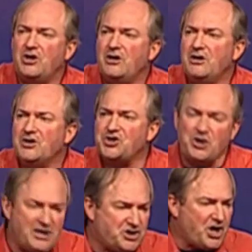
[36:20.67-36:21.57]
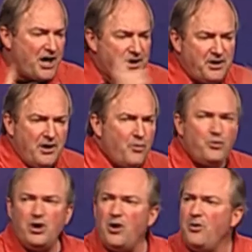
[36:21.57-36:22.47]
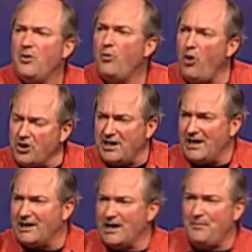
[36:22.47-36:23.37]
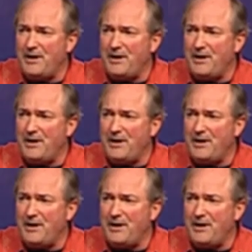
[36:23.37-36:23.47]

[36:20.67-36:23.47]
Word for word: So he started, you know, walking a little bit